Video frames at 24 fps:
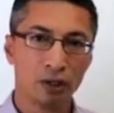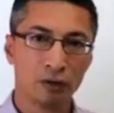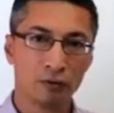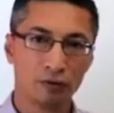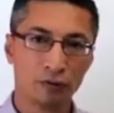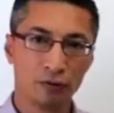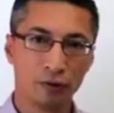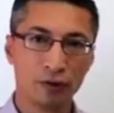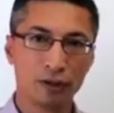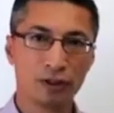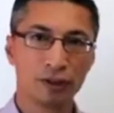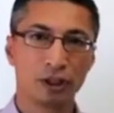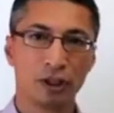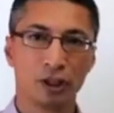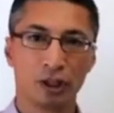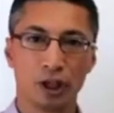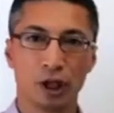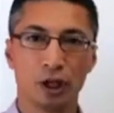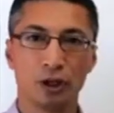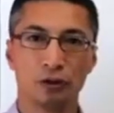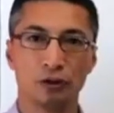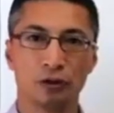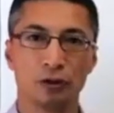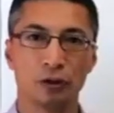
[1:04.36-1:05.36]
the first thing I'll
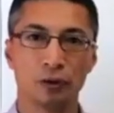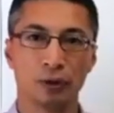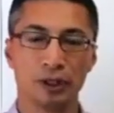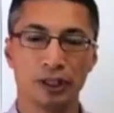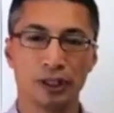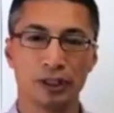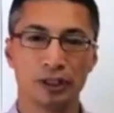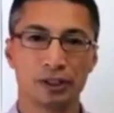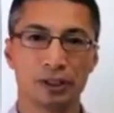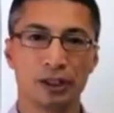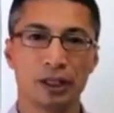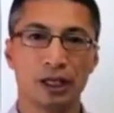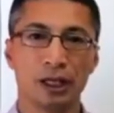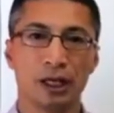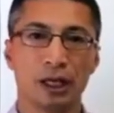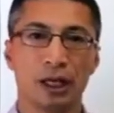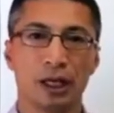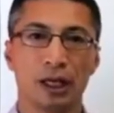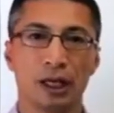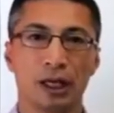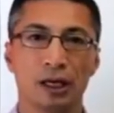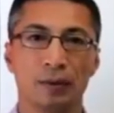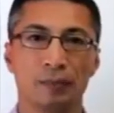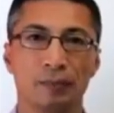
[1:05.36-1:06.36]
go through is
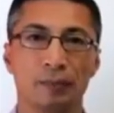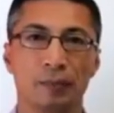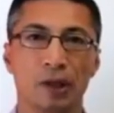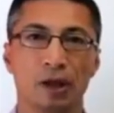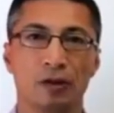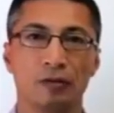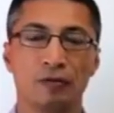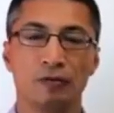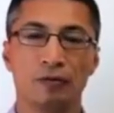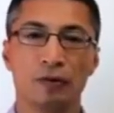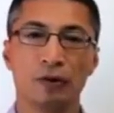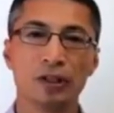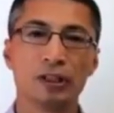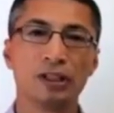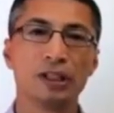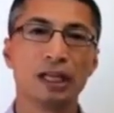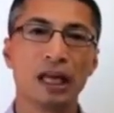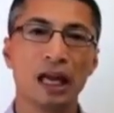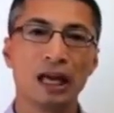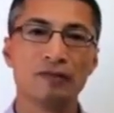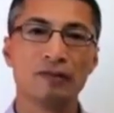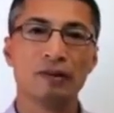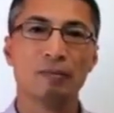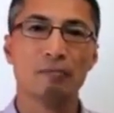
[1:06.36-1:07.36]
firstly
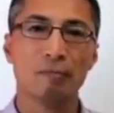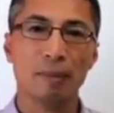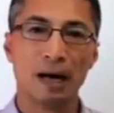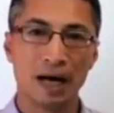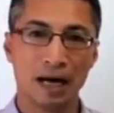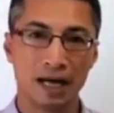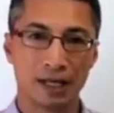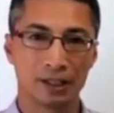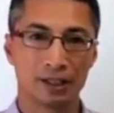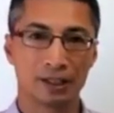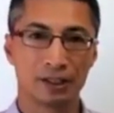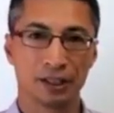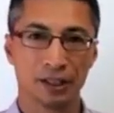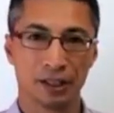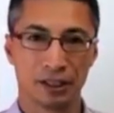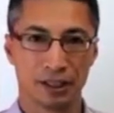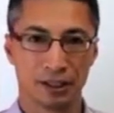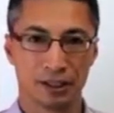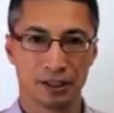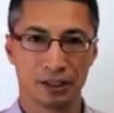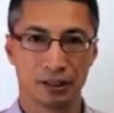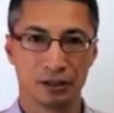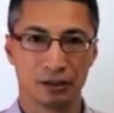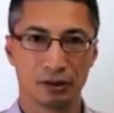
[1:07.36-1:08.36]
have a master
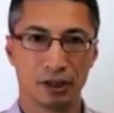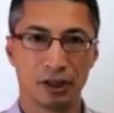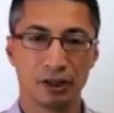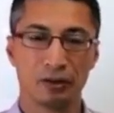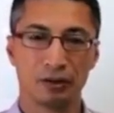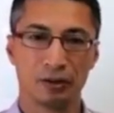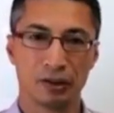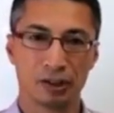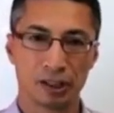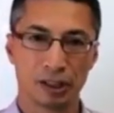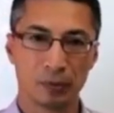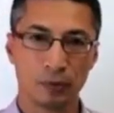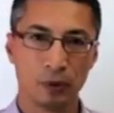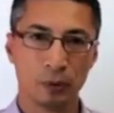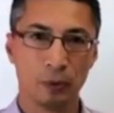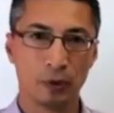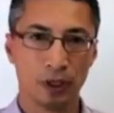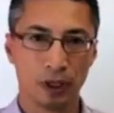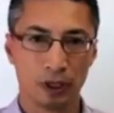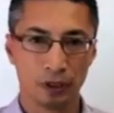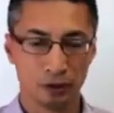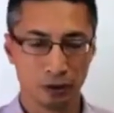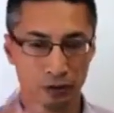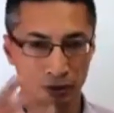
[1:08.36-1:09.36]
list, right? Somewhere where
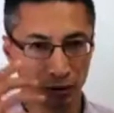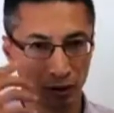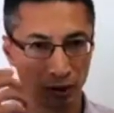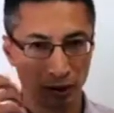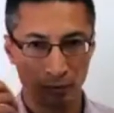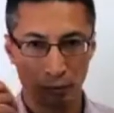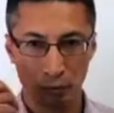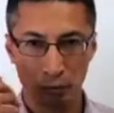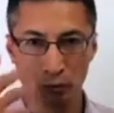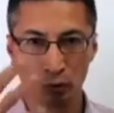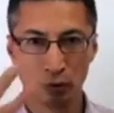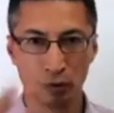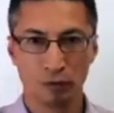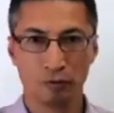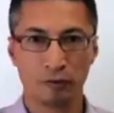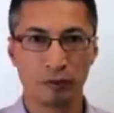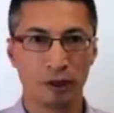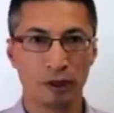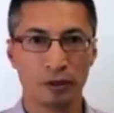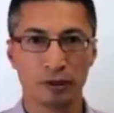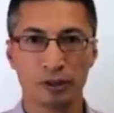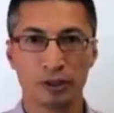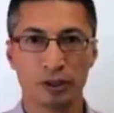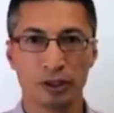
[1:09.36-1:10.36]
you dump all of
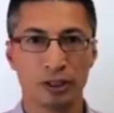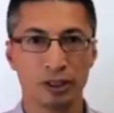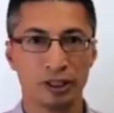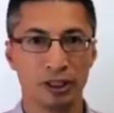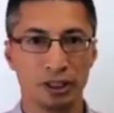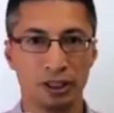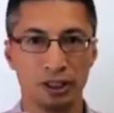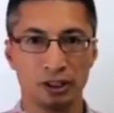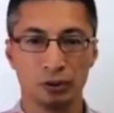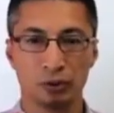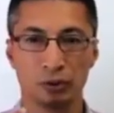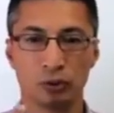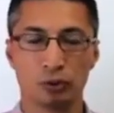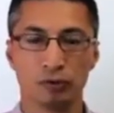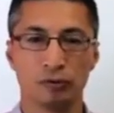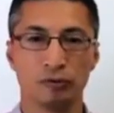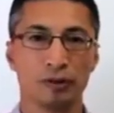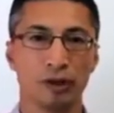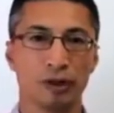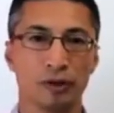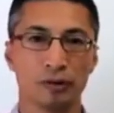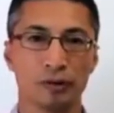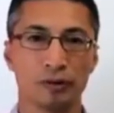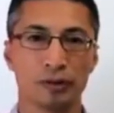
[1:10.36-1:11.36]
those ideas, all of
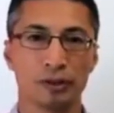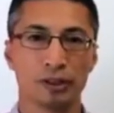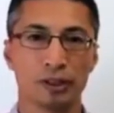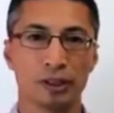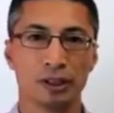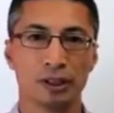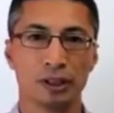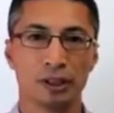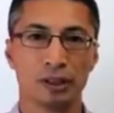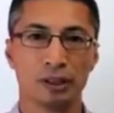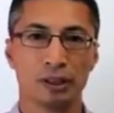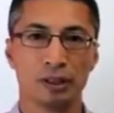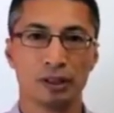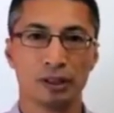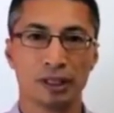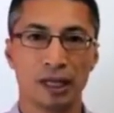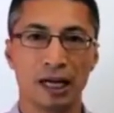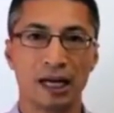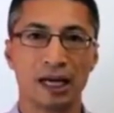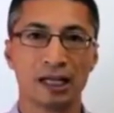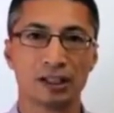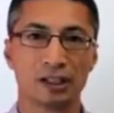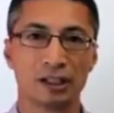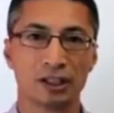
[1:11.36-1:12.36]
those
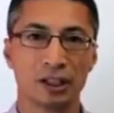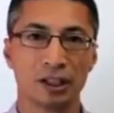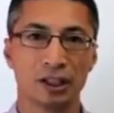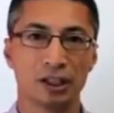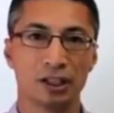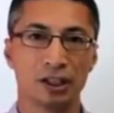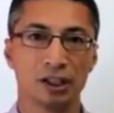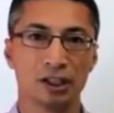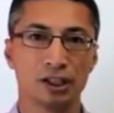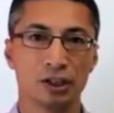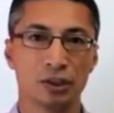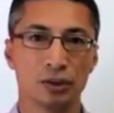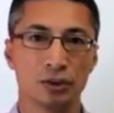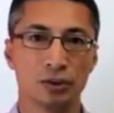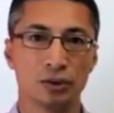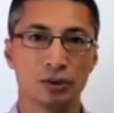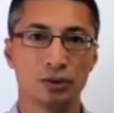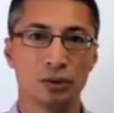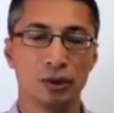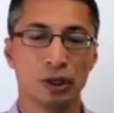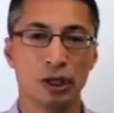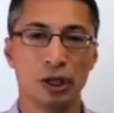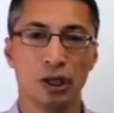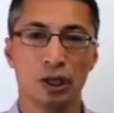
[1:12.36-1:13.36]
tasks that you need to
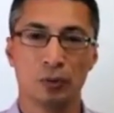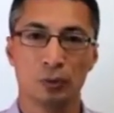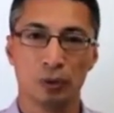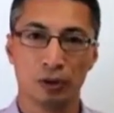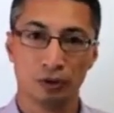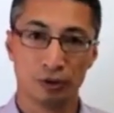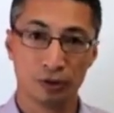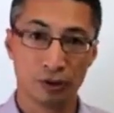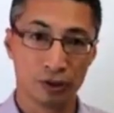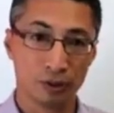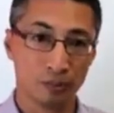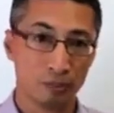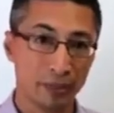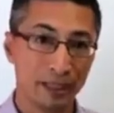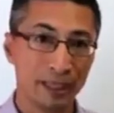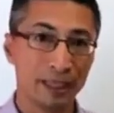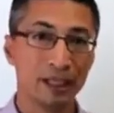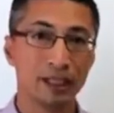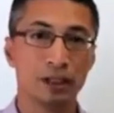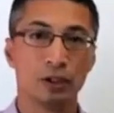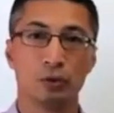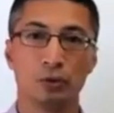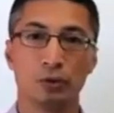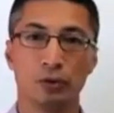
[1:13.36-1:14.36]
do, whether it's
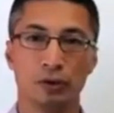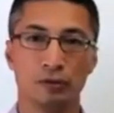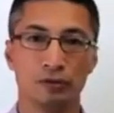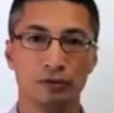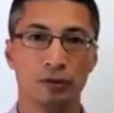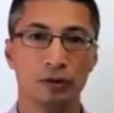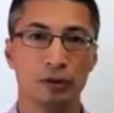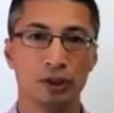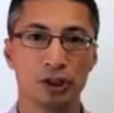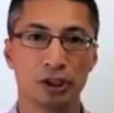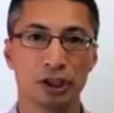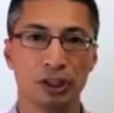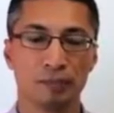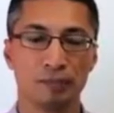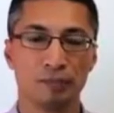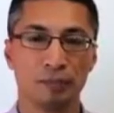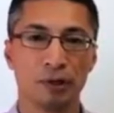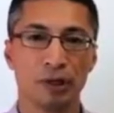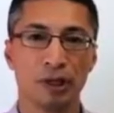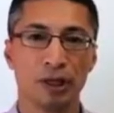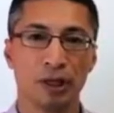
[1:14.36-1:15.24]
immediate or in the future.